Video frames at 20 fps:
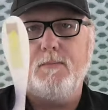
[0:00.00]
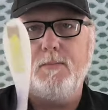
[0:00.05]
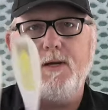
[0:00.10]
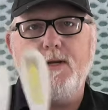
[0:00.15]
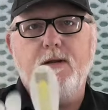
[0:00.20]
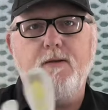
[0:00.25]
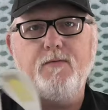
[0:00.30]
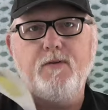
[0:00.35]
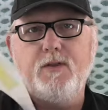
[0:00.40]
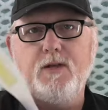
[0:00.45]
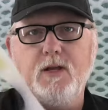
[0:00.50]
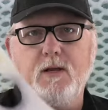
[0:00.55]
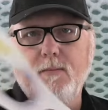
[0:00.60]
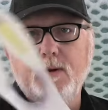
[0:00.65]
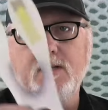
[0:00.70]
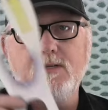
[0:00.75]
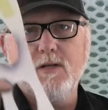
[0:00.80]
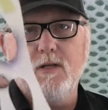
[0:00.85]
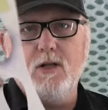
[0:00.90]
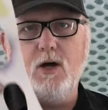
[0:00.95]
I mean, if you think
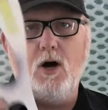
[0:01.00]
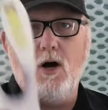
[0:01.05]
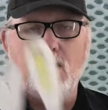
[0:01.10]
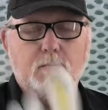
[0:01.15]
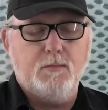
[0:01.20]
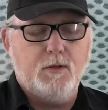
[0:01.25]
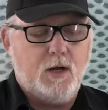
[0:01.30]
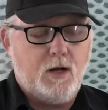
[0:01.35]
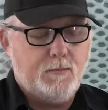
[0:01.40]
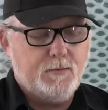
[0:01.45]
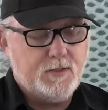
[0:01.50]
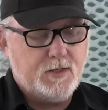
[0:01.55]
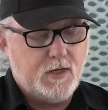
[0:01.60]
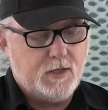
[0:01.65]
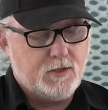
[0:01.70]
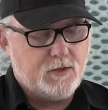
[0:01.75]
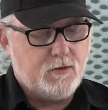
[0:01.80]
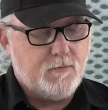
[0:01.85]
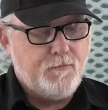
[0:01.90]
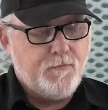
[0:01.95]
about it, it's a long blob
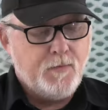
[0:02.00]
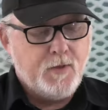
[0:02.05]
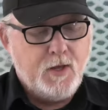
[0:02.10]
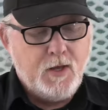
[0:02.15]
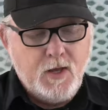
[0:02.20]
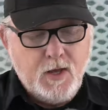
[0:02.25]
stencil.